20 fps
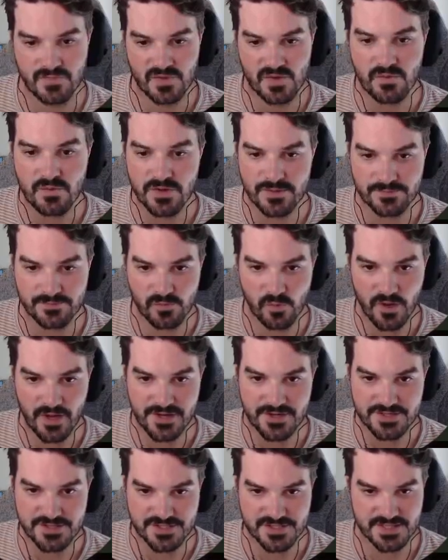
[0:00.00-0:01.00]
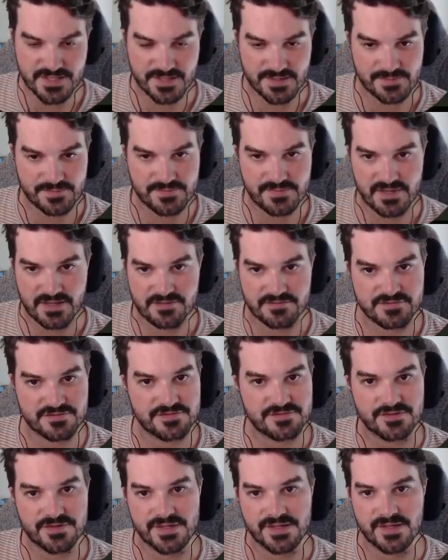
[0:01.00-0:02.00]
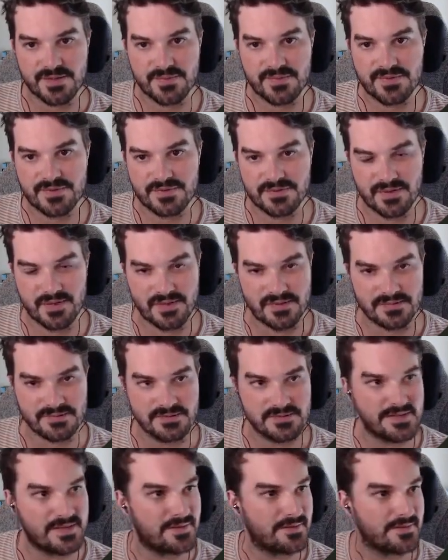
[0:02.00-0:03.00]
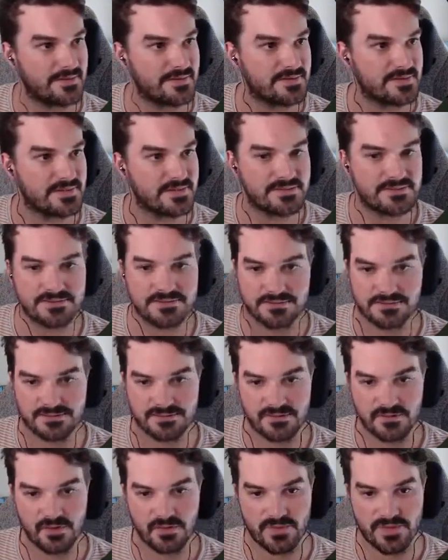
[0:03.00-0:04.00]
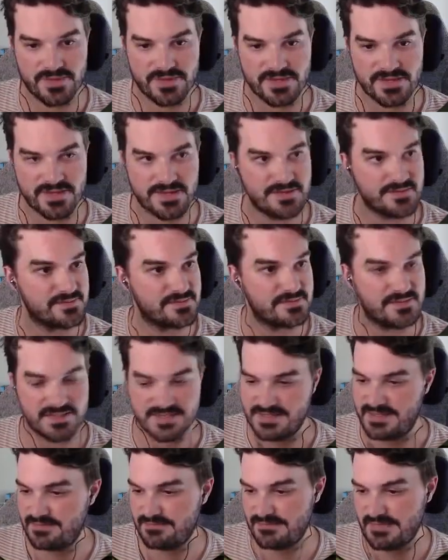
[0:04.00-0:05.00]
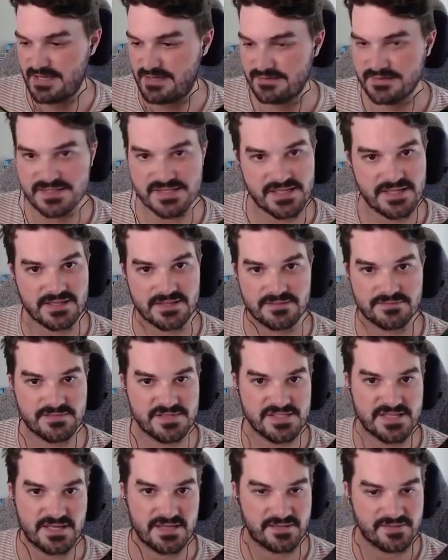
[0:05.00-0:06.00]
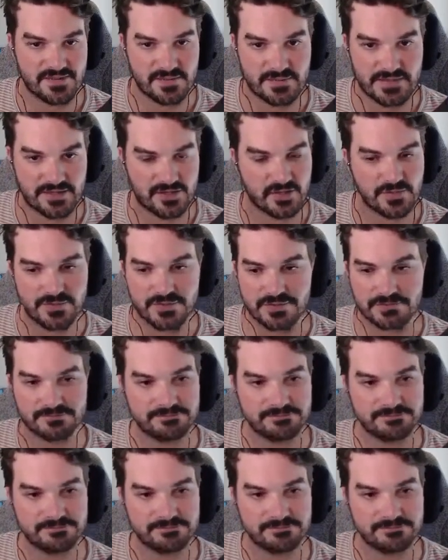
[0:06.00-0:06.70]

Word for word: Well, why don't she come and free up our little area there? Got one there. That's it. Yeah, let's get our let's get our thing back open.